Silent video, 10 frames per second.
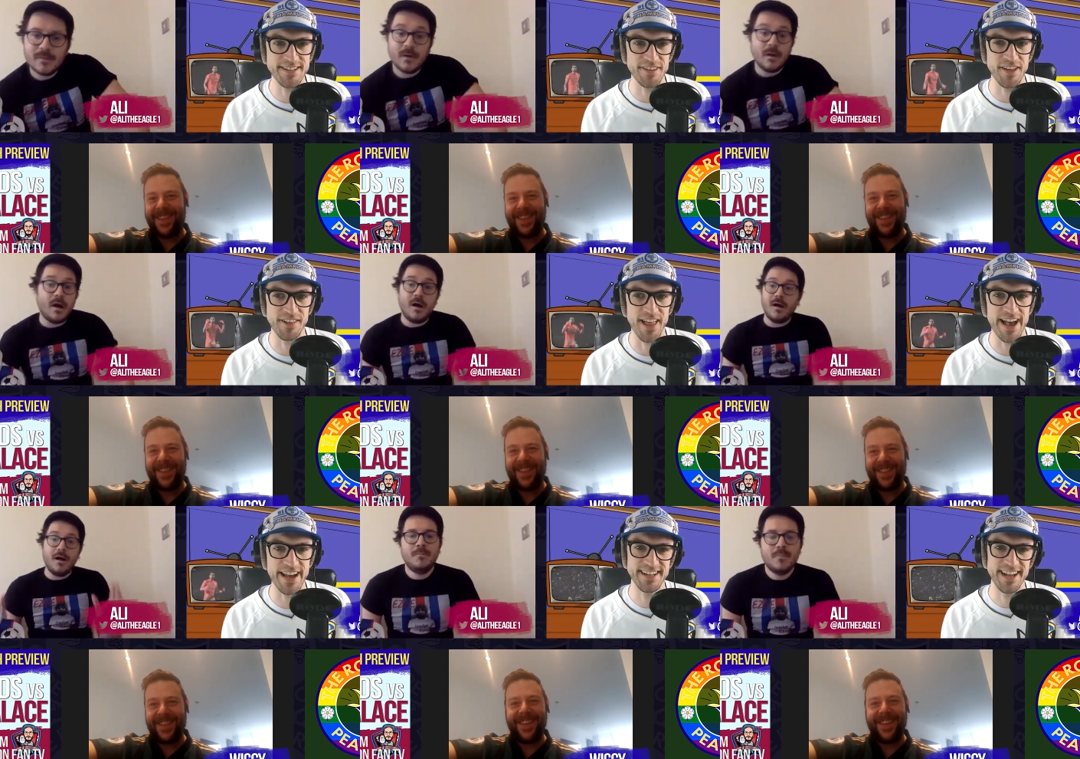Speaker 1: the
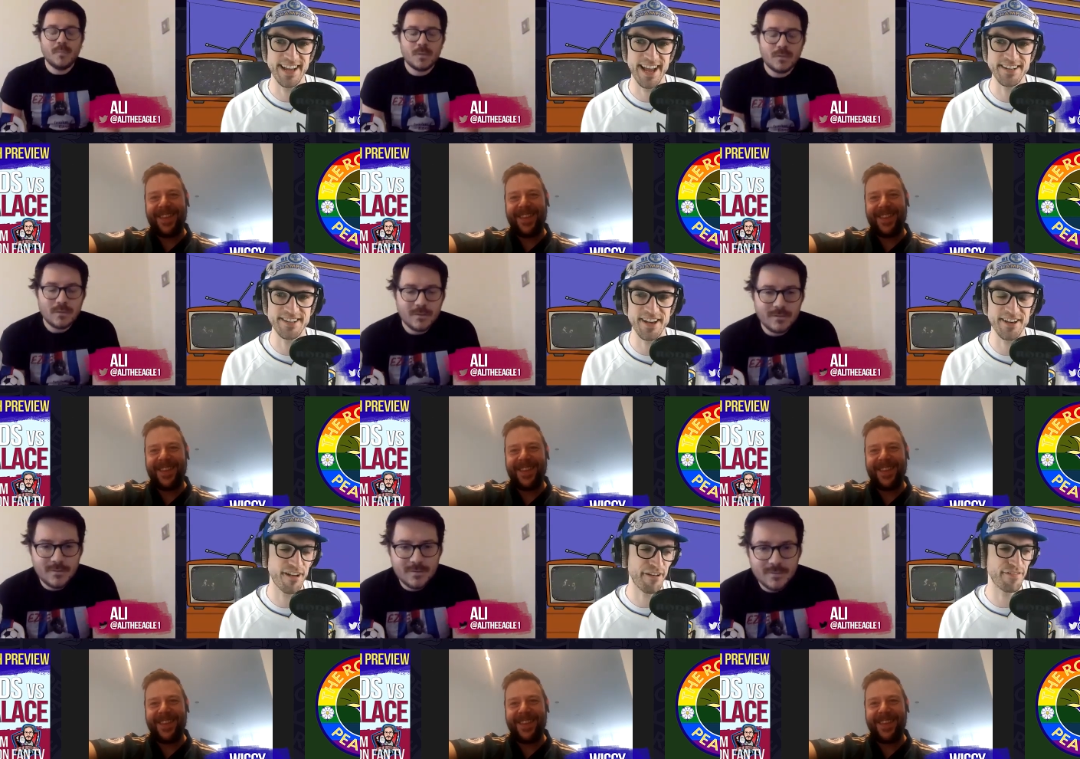line, and
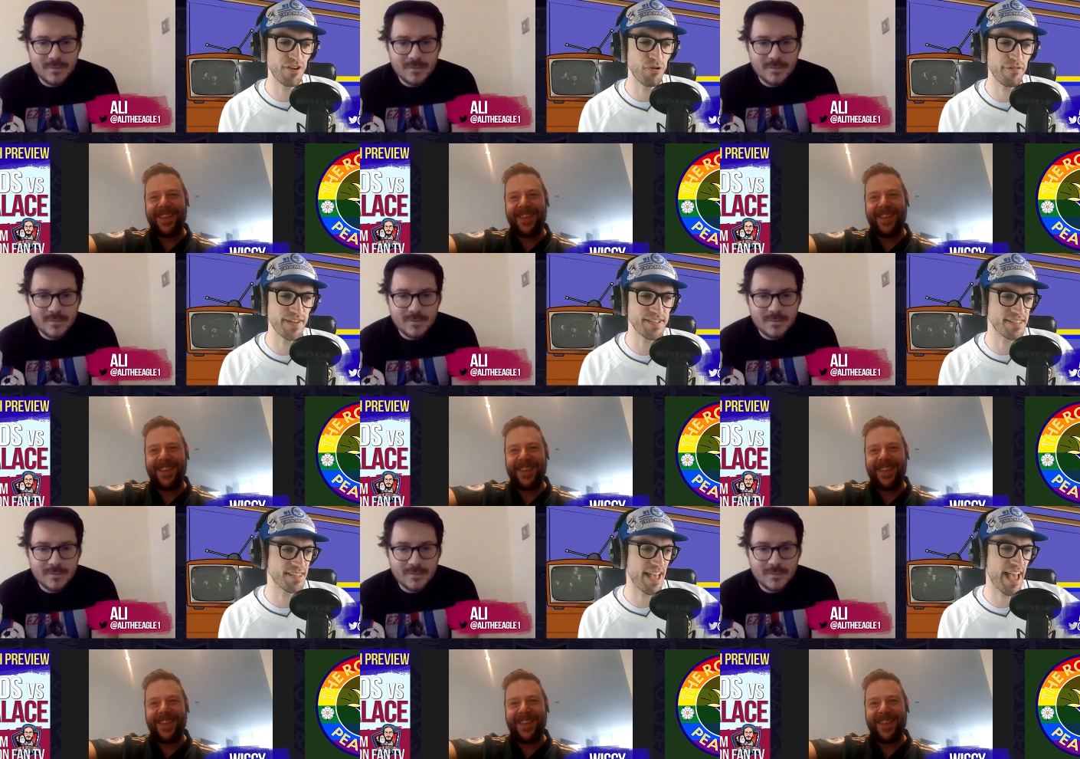a, a few of his
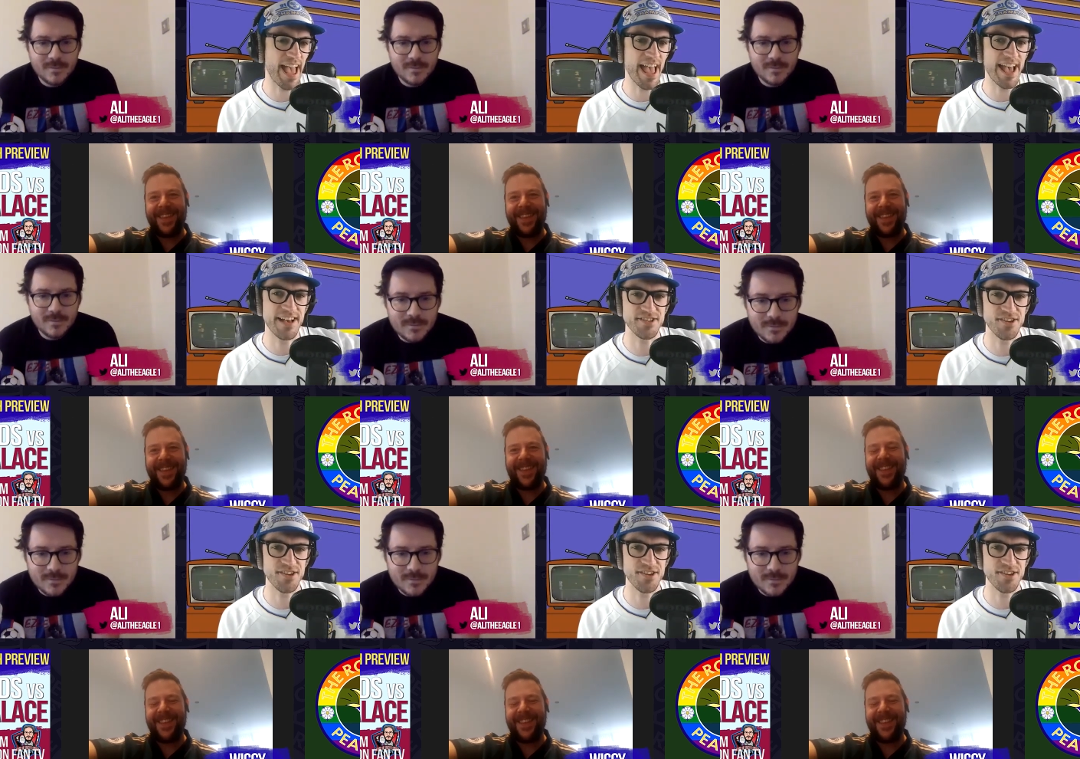the hairs